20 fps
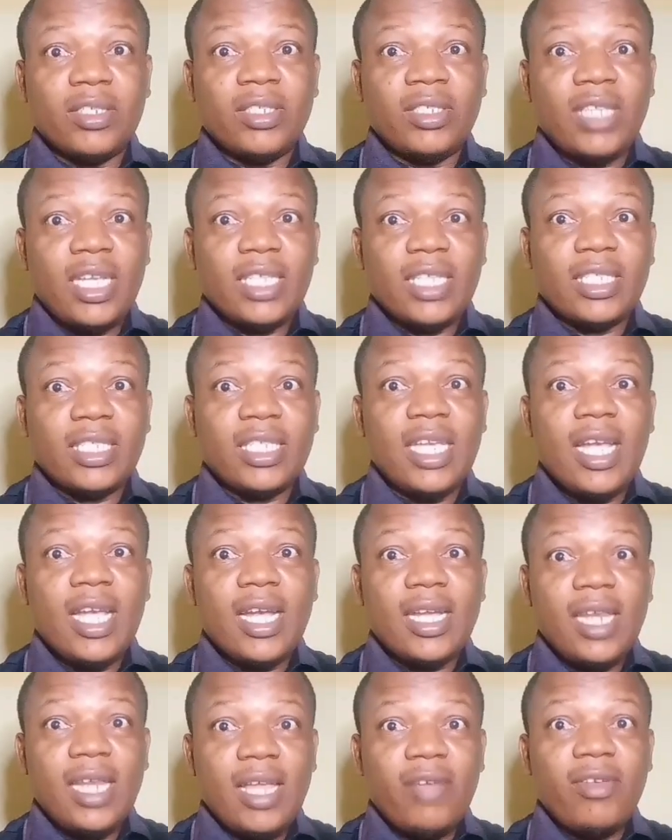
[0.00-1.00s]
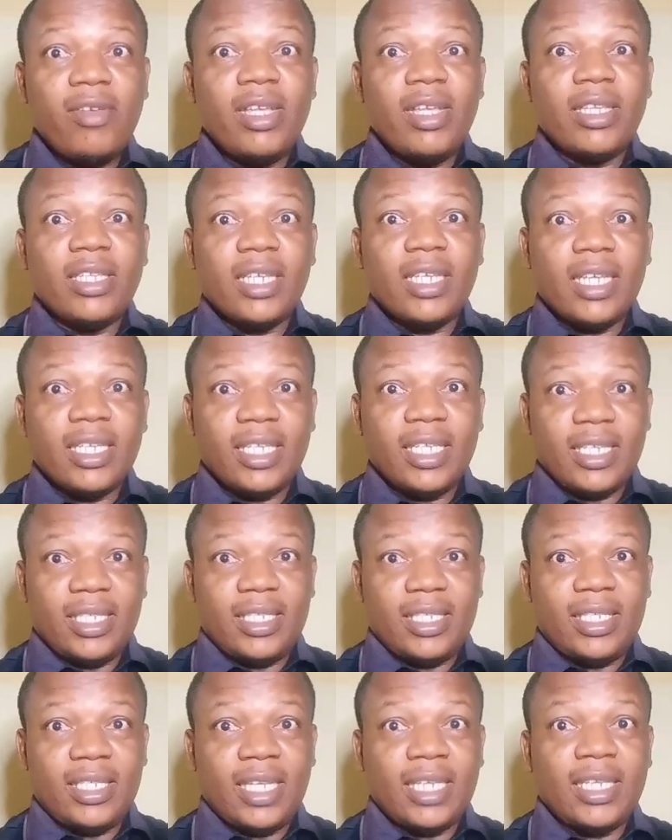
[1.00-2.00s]
till date clearly
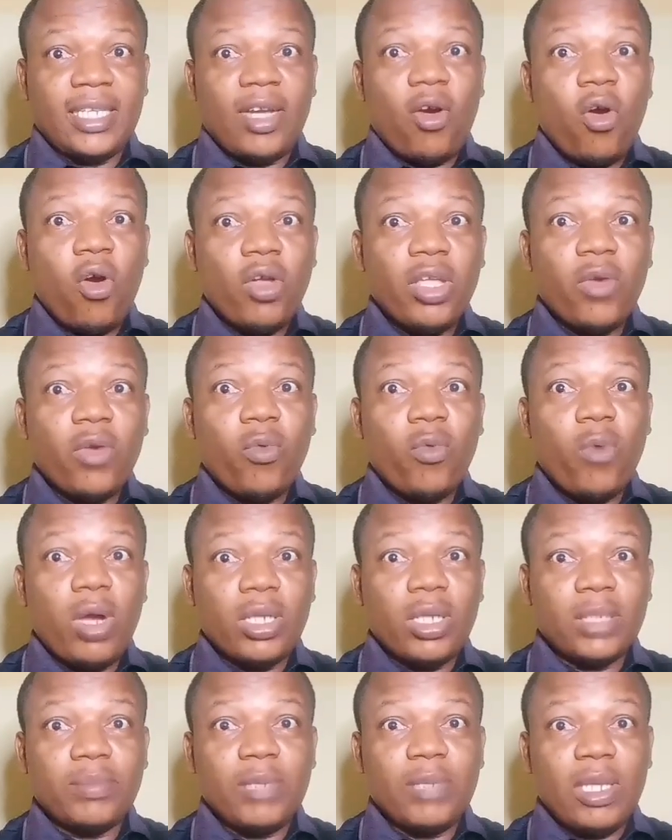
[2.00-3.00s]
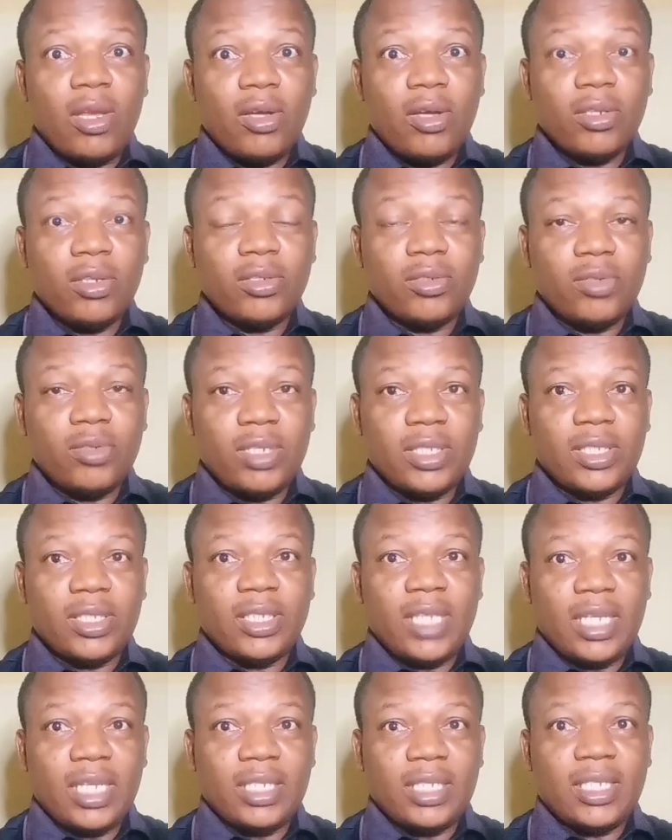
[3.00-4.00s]
indicated that the oil wells belong to the
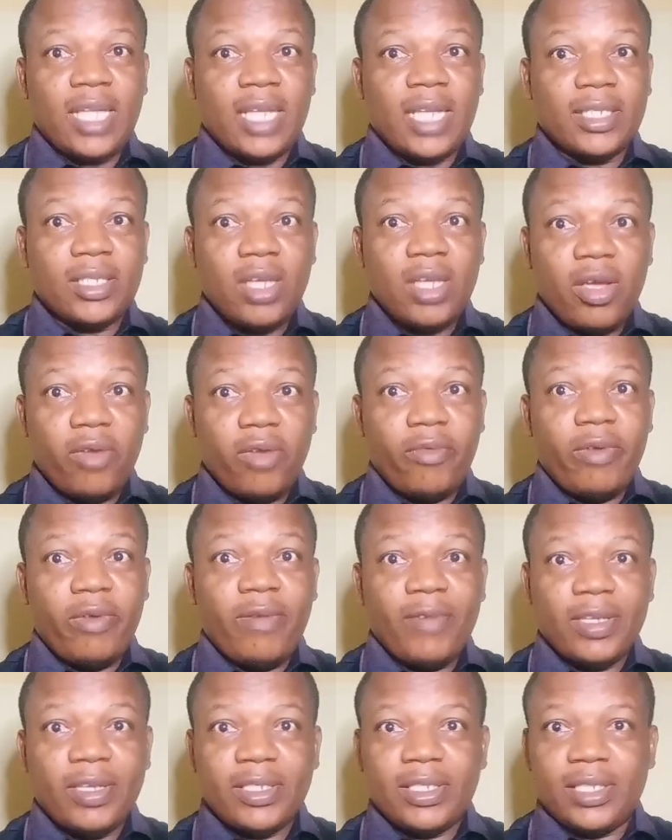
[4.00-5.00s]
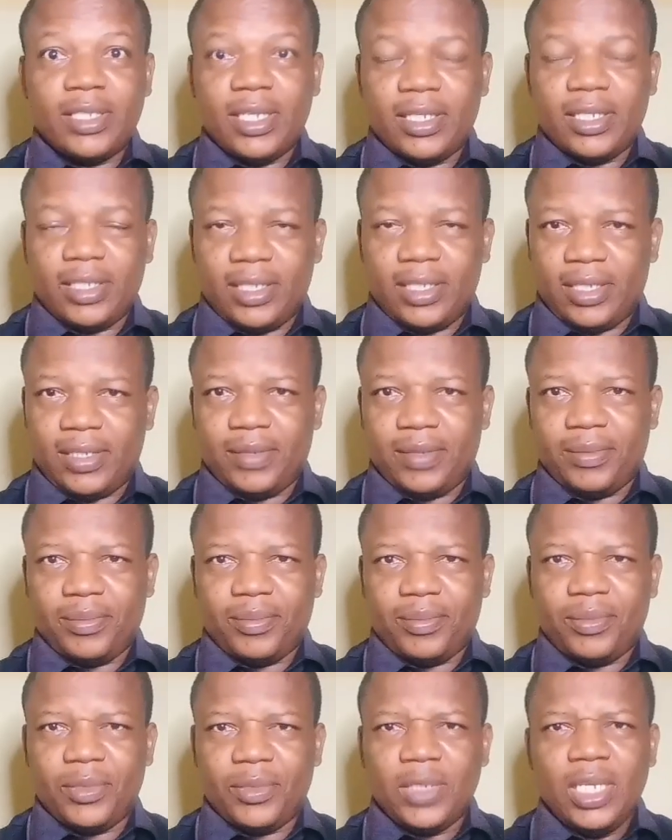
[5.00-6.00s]
state, that's Rivers State.
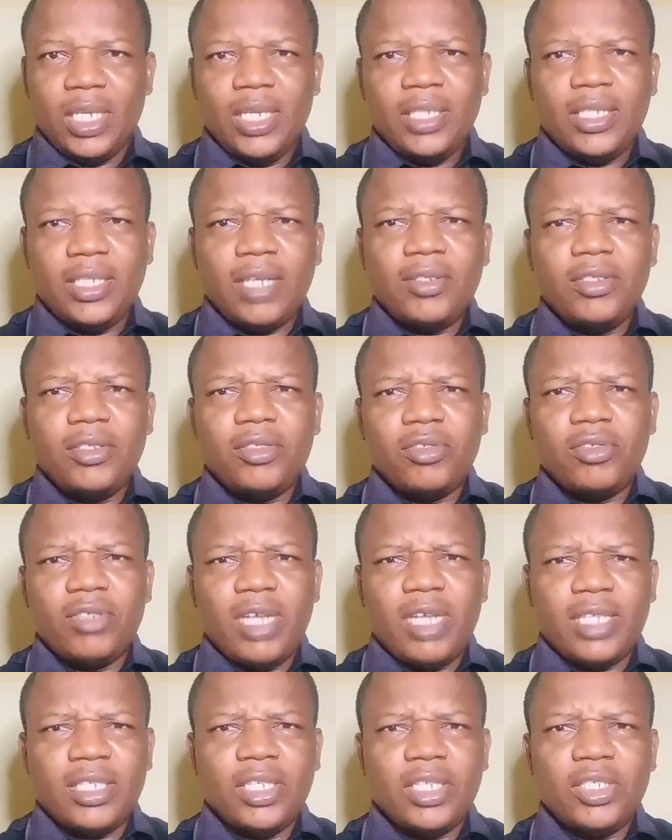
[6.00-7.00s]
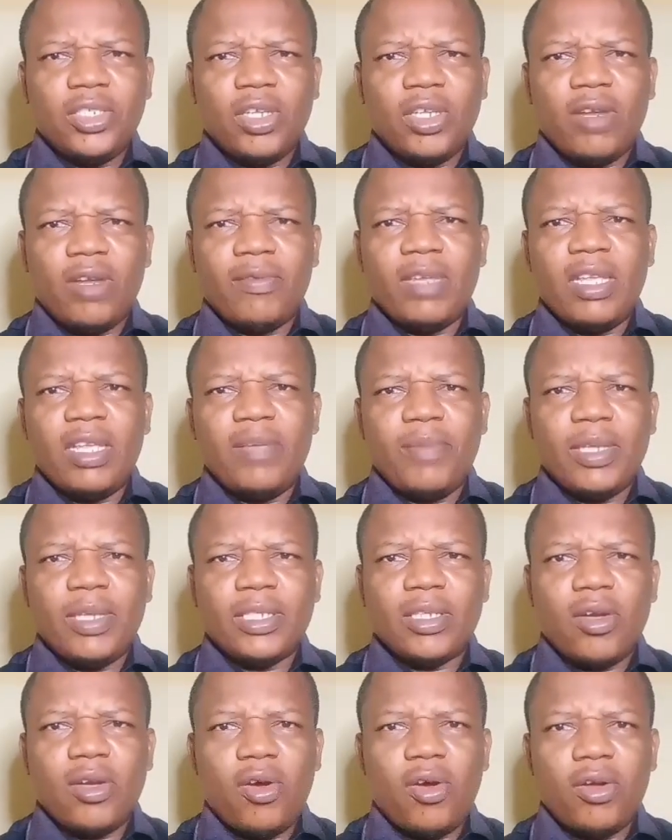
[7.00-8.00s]
That drew the attention of the
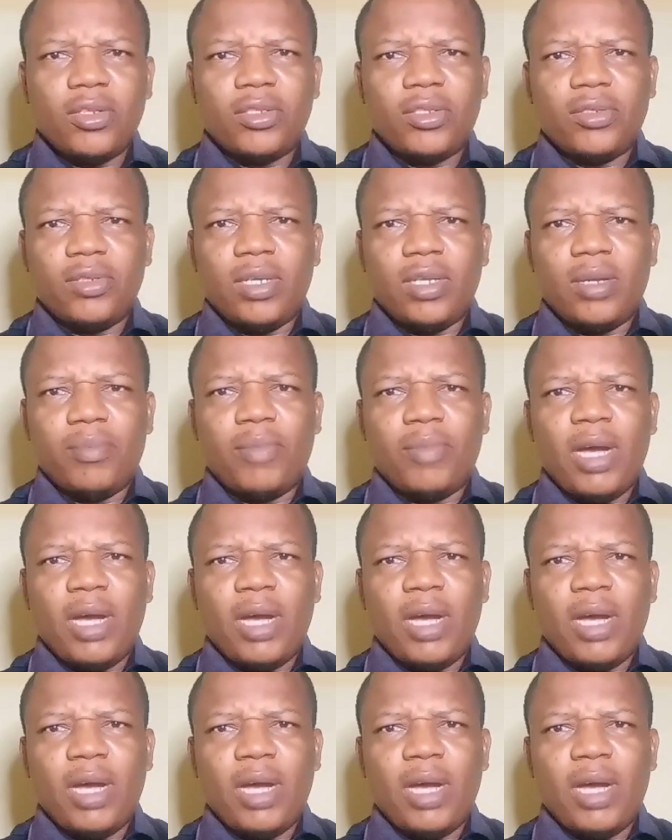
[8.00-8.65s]
Apex Court to the